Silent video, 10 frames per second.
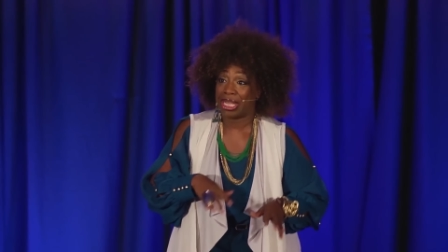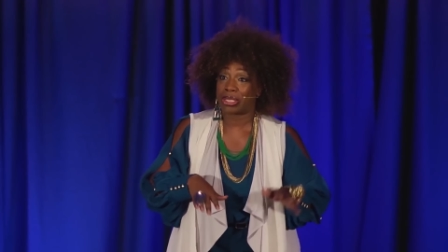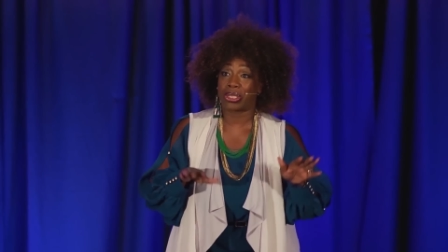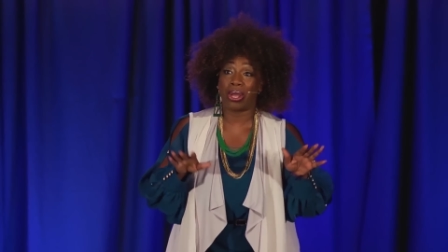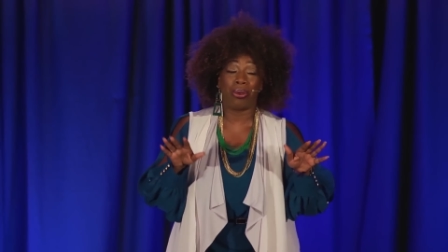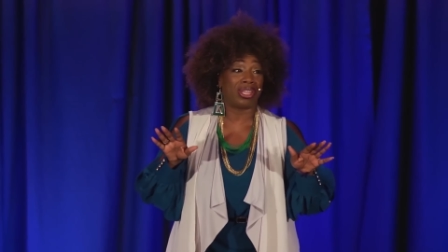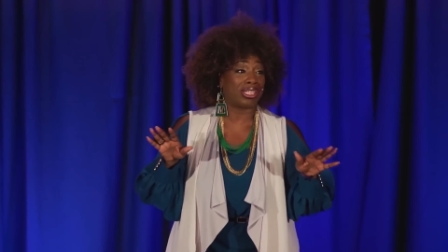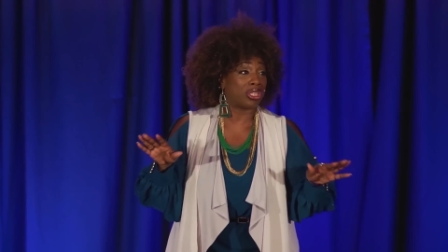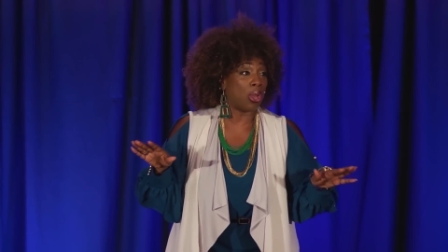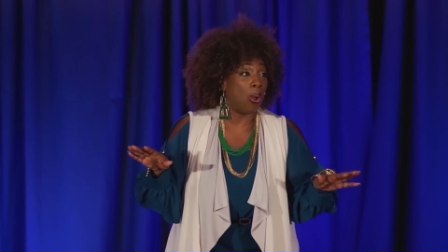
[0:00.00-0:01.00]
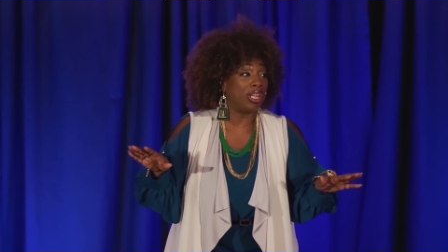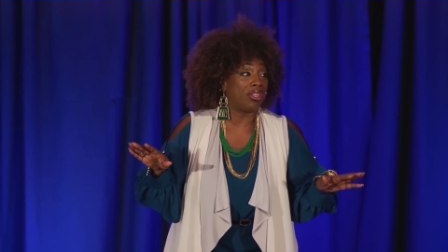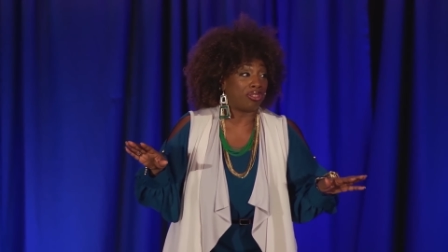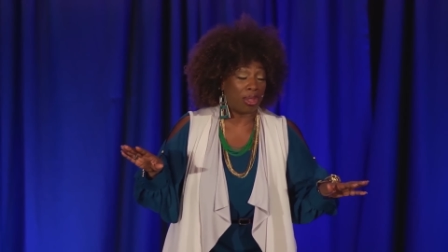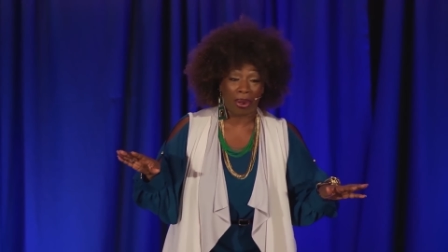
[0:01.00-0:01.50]
So this is only
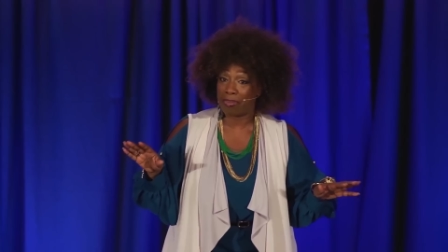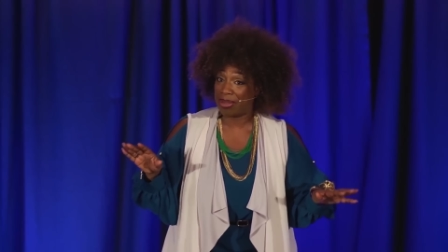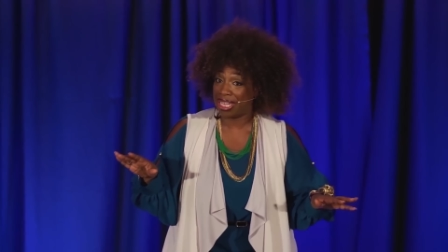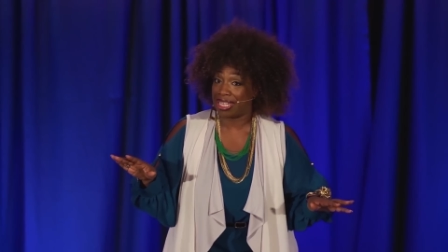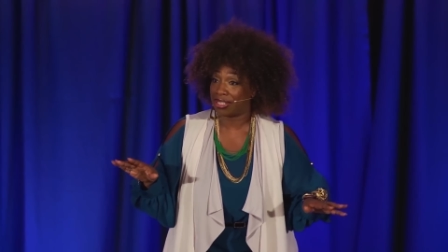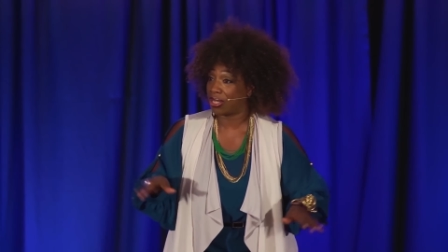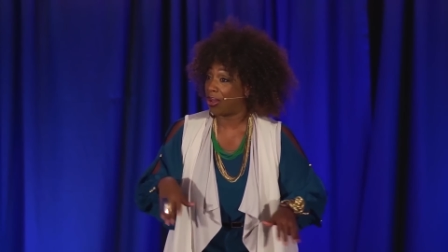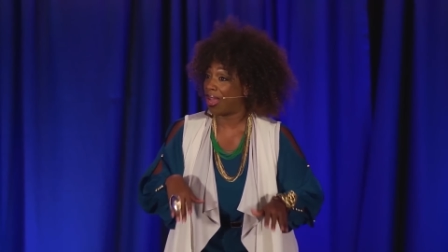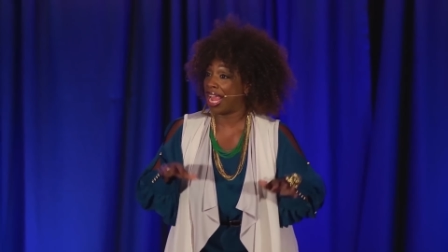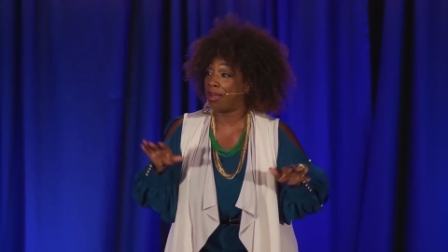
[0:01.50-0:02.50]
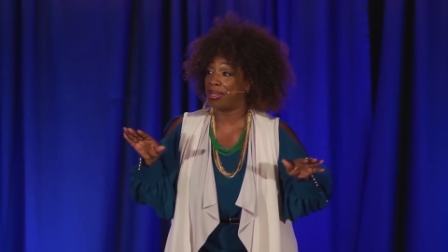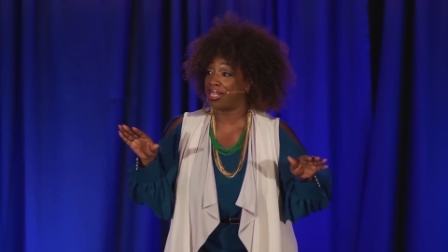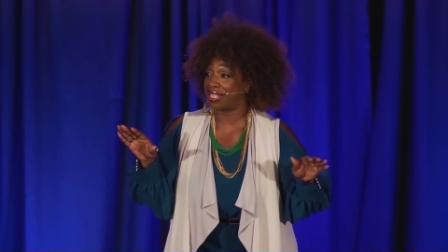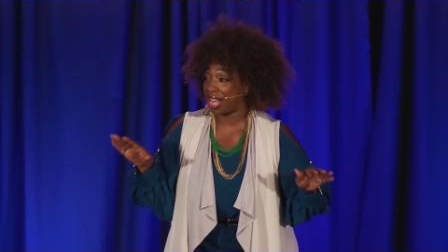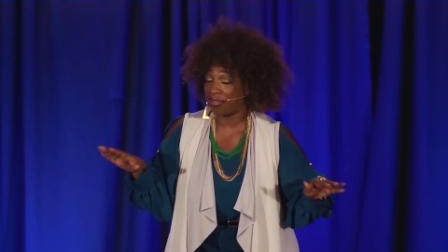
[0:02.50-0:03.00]
the third meeting, so I ain't been
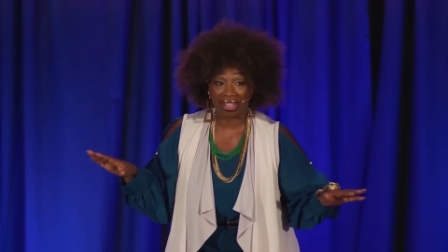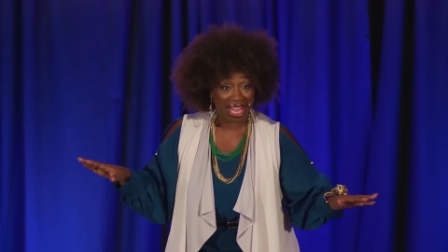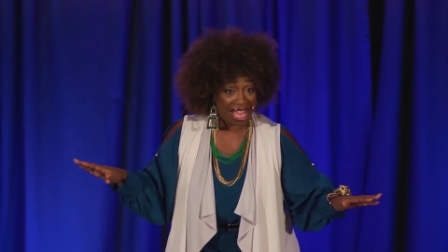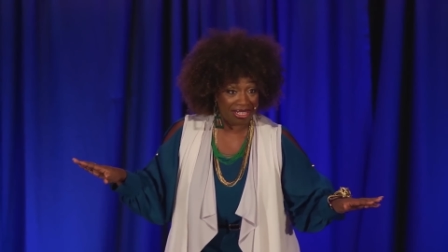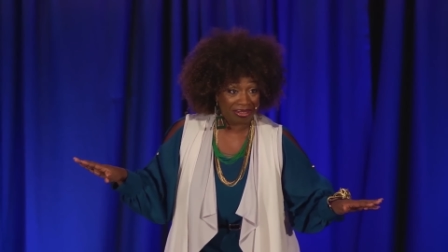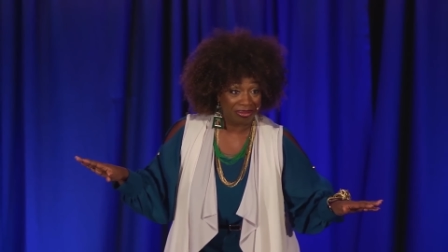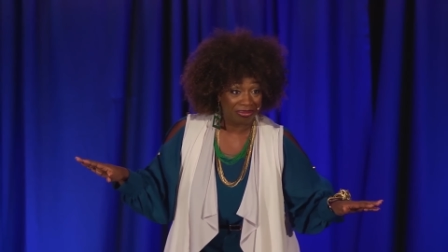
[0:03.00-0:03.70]
discovered yet.